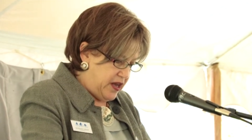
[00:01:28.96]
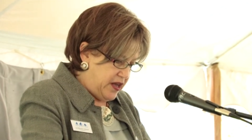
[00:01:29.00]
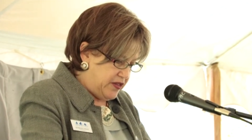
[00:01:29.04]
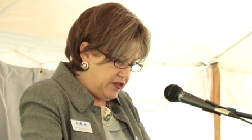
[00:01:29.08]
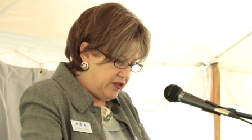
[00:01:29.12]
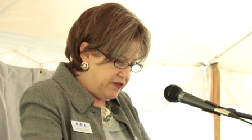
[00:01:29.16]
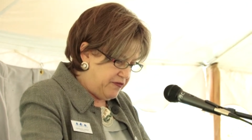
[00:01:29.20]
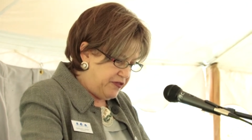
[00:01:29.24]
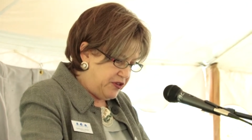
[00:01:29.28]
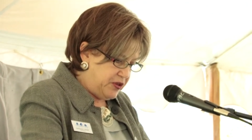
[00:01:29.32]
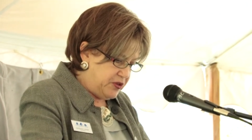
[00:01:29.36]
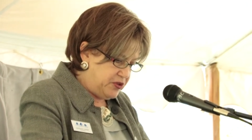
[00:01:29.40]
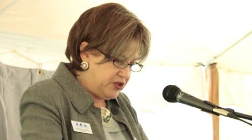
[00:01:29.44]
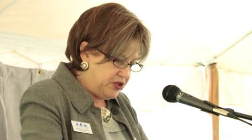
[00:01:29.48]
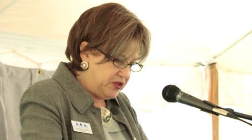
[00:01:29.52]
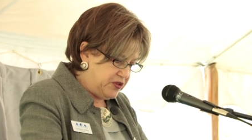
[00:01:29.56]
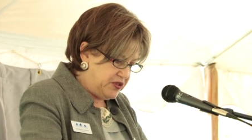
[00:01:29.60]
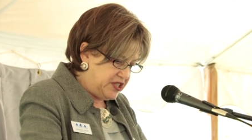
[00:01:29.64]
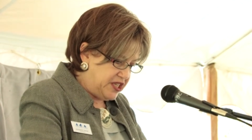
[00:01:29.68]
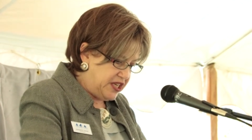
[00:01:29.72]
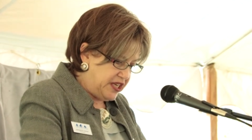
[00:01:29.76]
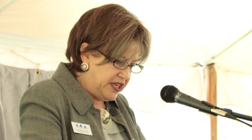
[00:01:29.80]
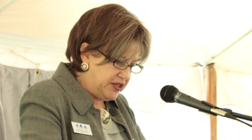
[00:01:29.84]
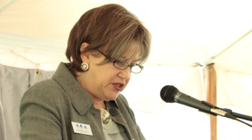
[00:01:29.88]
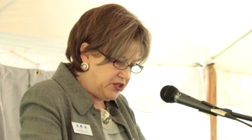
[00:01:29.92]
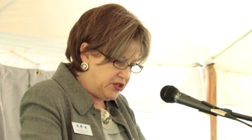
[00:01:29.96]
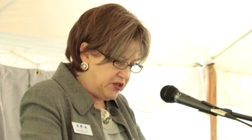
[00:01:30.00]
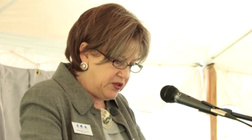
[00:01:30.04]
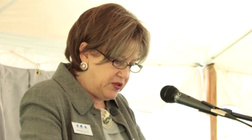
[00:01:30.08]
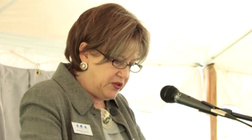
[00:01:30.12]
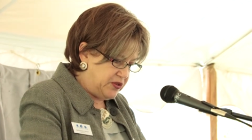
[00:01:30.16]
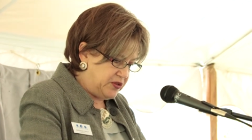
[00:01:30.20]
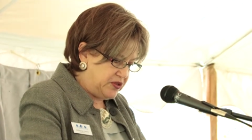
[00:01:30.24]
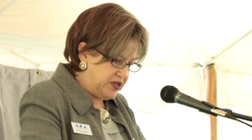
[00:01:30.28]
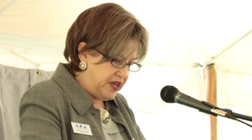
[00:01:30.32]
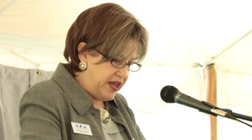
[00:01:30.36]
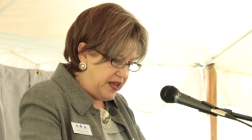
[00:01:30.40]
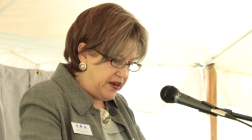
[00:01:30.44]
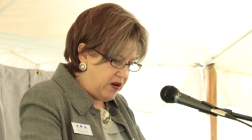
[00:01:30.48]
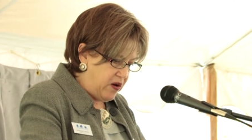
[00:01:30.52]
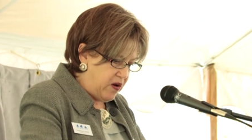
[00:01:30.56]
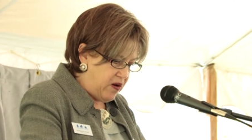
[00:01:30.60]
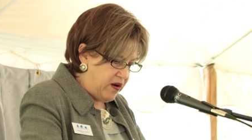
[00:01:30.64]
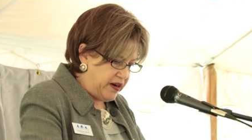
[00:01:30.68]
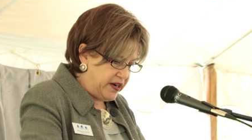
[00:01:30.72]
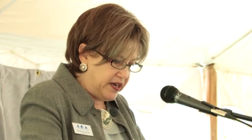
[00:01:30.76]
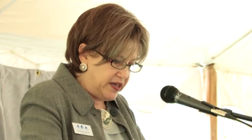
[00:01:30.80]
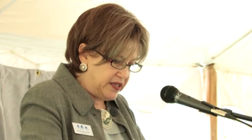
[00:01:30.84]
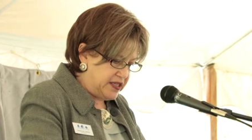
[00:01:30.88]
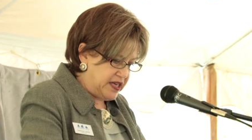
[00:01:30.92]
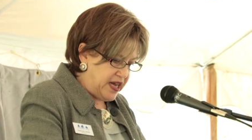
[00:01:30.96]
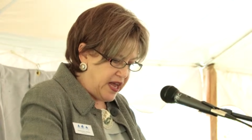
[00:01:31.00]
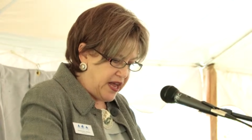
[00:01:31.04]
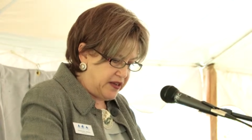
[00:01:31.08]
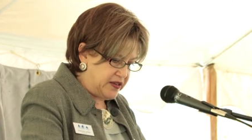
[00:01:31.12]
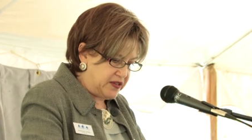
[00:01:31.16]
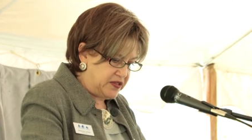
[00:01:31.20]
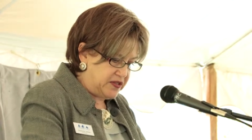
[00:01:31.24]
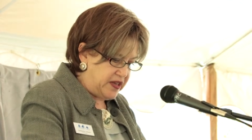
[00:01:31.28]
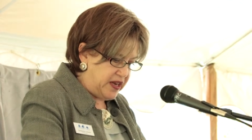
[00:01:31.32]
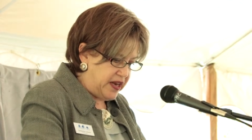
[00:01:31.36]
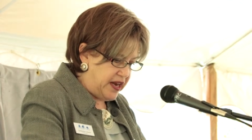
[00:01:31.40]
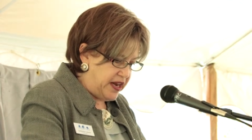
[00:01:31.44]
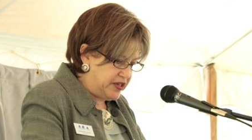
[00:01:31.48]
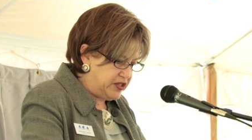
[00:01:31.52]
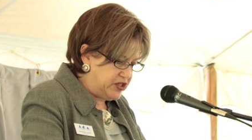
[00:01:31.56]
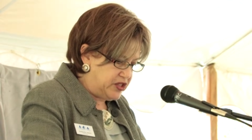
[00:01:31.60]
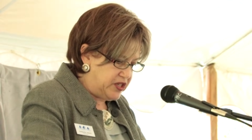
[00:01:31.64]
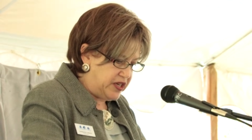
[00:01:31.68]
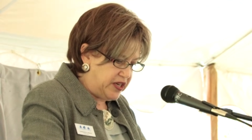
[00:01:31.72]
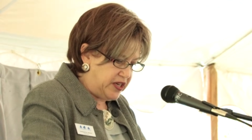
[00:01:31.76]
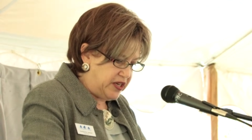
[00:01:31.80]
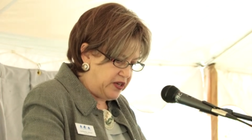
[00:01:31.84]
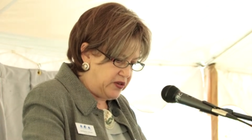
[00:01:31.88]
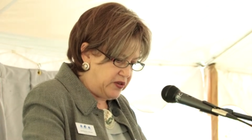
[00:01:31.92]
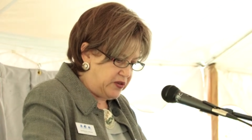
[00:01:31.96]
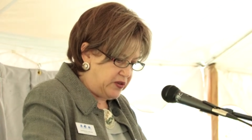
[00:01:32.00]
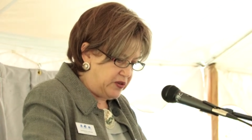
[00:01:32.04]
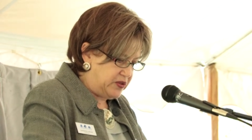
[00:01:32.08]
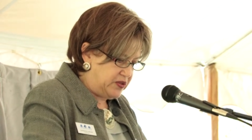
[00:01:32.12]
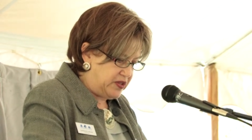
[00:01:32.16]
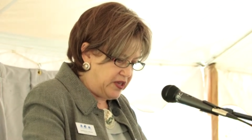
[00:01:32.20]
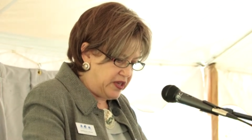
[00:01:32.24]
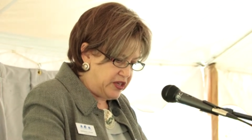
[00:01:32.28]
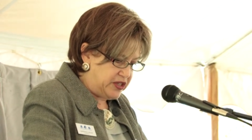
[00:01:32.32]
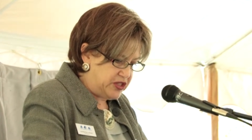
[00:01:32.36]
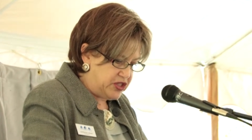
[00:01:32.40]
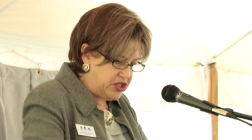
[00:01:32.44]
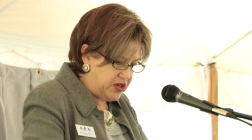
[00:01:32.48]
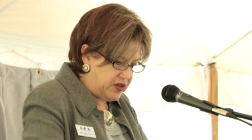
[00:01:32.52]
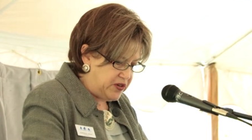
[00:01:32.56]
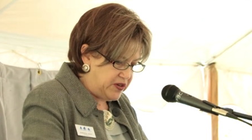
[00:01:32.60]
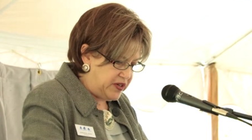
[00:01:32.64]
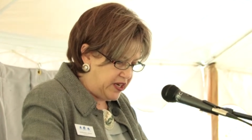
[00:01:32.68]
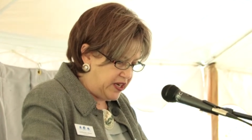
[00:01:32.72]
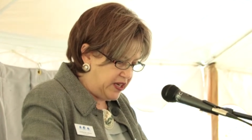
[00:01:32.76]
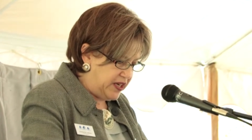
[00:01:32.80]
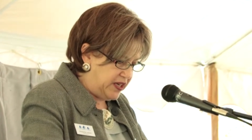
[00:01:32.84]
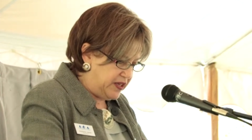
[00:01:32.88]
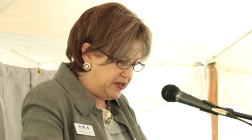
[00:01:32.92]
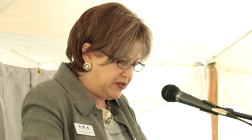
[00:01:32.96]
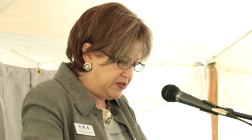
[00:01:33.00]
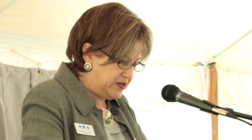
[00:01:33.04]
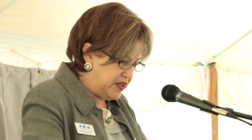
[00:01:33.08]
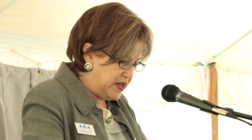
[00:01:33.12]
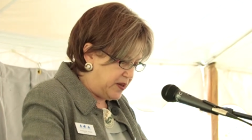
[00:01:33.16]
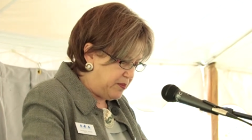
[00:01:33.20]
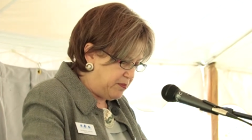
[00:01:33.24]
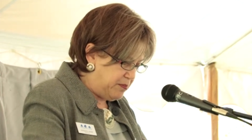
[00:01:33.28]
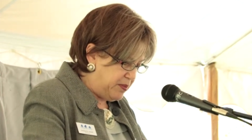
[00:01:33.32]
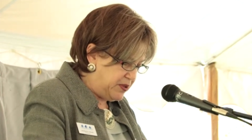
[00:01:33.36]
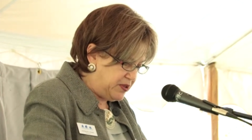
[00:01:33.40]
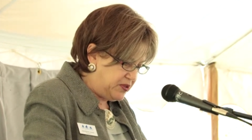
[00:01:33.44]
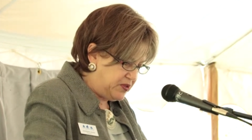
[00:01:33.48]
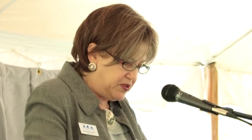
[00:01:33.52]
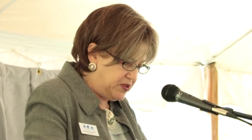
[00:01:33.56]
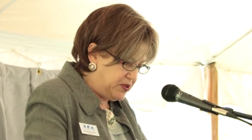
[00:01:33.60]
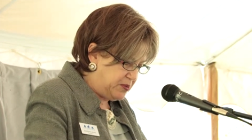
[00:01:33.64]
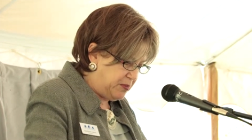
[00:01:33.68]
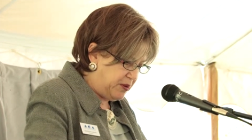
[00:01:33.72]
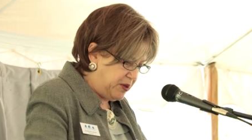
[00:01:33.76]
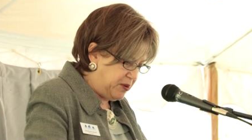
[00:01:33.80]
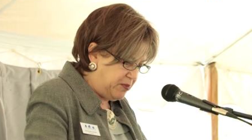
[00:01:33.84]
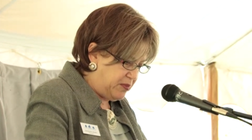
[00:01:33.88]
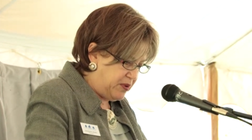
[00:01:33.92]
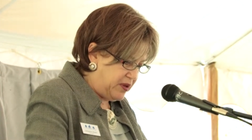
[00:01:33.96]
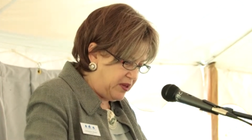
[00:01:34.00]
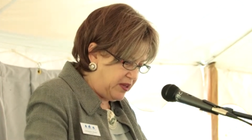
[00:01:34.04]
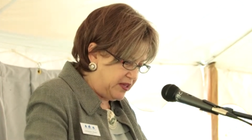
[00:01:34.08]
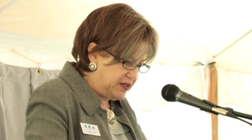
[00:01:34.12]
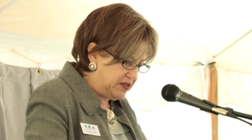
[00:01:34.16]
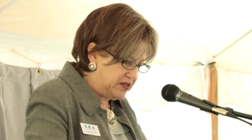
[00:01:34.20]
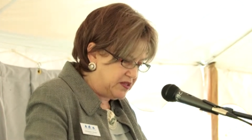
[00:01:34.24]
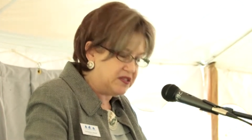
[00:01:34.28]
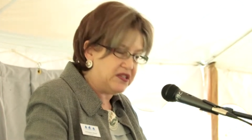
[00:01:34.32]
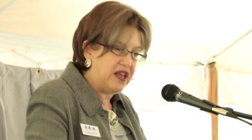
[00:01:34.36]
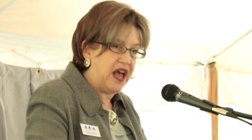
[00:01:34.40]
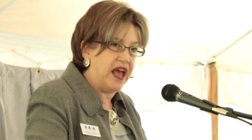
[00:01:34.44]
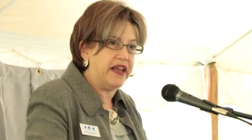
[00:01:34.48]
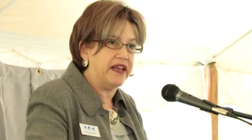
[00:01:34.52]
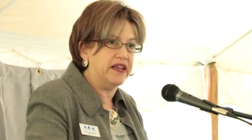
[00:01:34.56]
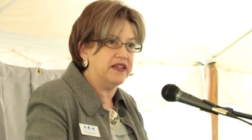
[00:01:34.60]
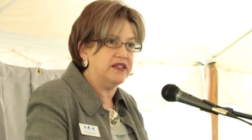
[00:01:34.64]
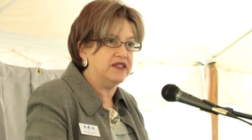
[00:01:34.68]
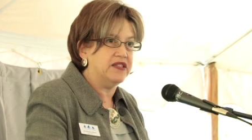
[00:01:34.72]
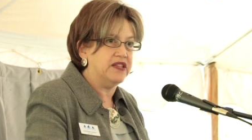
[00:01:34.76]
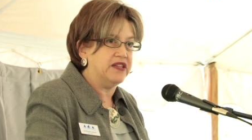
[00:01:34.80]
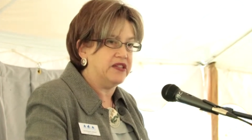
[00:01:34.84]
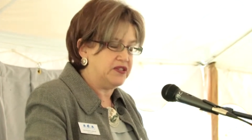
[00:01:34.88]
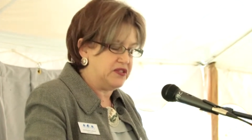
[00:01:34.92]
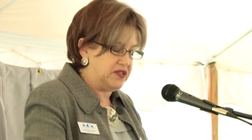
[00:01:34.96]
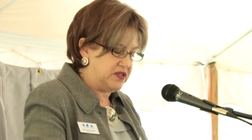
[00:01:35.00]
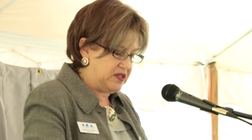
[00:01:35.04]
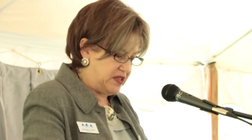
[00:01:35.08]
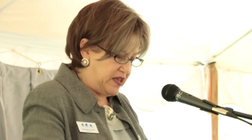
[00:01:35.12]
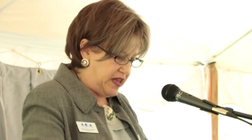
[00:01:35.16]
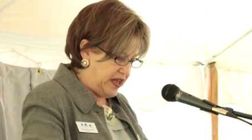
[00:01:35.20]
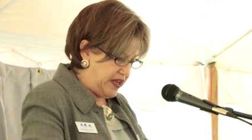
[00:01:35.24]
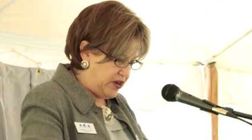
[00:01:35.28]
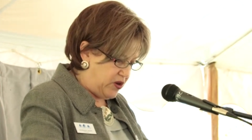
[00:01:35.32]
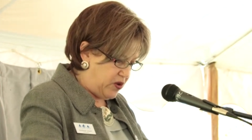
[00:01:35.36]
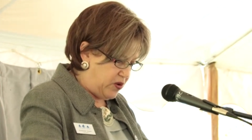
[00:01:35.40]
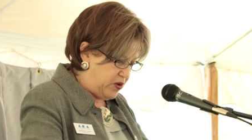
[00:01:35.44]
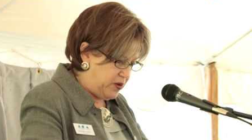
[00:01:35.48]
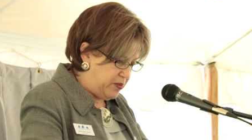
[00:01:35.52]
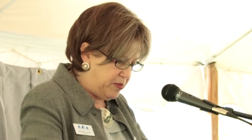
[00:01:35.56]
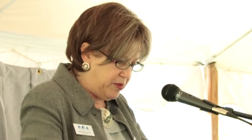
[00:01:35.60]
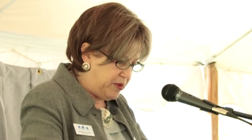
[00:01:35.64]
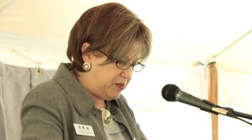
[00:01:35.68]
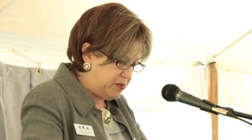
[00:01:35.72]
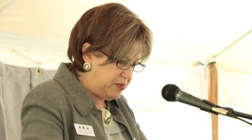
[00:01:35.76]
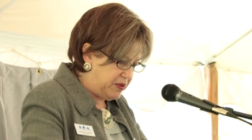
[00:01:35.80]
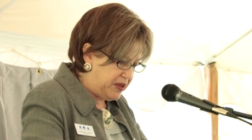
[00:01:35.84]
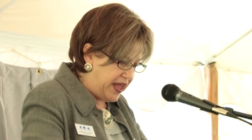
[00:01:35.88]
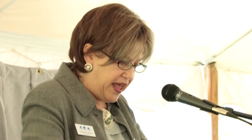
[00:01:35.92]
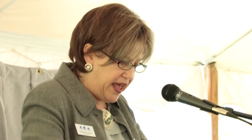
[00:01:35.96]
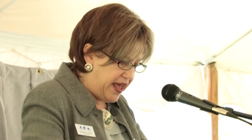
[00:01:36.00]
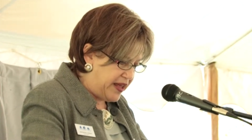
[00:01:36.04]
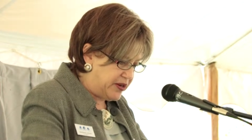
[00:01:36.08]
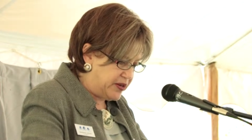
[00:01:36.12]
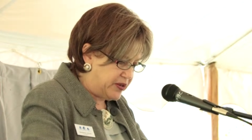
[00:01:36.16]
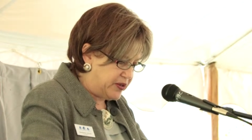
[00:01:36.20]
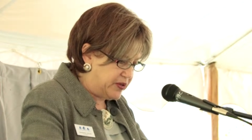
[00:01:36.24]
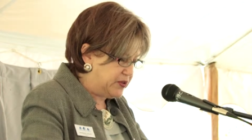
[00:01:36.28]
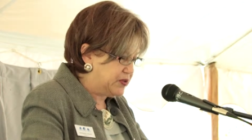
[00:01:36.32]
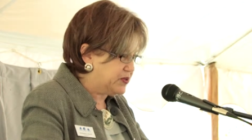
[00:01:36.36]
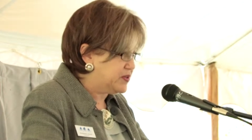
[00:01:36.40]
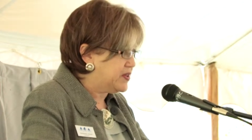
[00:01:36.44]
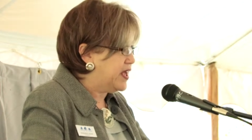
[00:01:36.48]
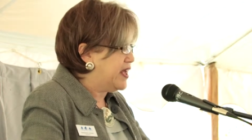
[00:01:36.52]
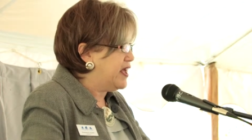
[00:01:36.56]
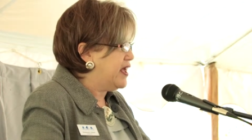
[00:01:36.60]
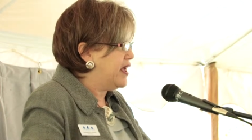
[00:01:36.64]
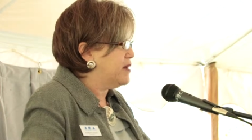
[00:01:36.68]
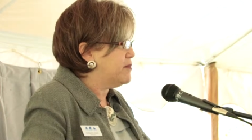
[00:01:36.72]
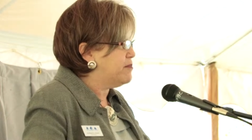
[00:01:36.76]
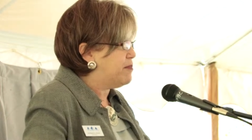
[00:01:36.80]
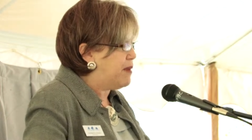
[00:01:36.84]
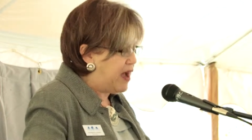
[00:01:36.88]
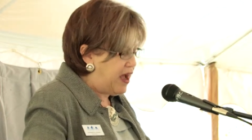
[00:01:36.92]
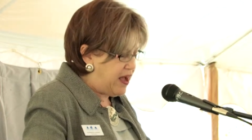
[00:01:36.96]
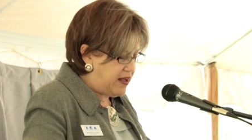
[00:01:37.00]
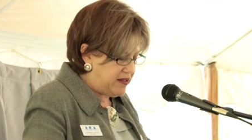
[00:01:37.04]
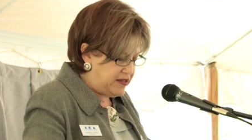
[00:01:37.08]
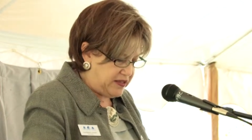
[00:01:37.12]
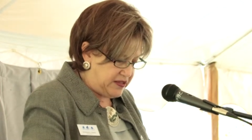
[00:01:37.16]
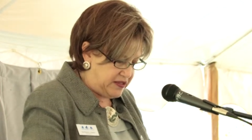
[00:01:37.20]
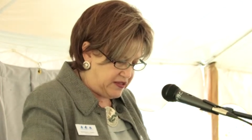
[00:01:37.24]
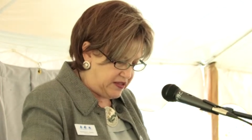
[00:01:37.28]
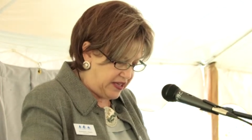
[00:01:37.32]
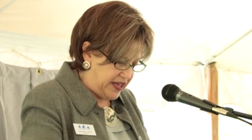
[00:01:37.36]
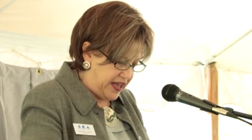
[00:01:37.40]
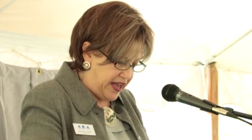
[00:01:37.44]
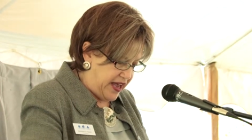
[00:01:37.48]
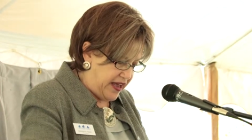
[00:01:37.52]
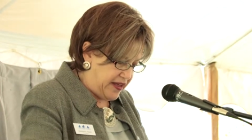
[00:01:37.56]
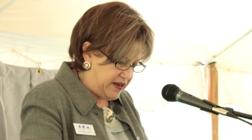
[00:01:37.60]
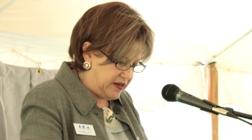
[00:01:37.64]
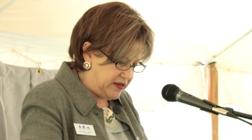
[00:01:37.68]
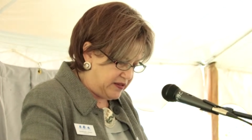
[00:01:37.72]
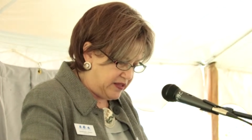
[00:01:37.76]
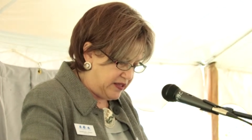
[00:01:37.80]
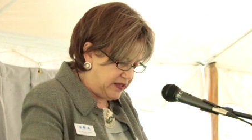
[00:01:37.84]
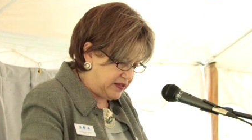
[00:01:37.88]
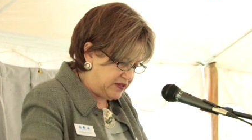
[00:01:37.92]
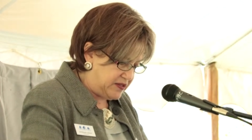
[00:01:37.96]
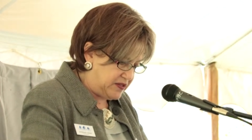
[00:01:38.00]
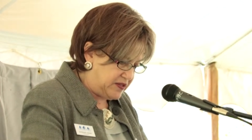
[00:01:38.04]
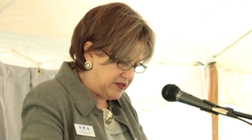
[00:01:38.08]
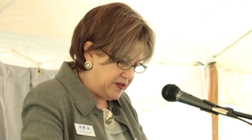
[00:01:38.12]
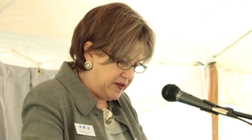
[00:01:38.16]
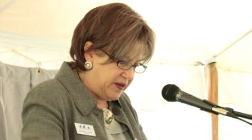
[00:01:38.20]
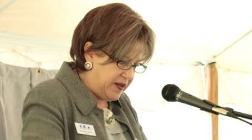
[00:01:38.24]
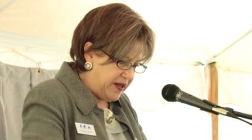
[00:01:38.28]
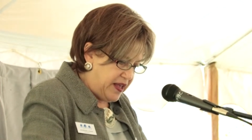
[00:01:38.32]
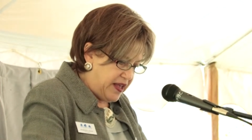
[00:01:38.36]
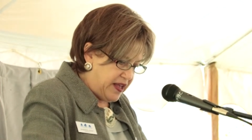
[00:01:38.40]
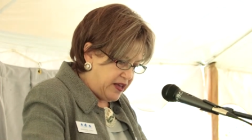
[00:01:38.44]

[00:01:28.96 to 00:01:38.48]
the future teachers and architects and engineers and attorneys and business people and scientists and urban planners and policy analysts,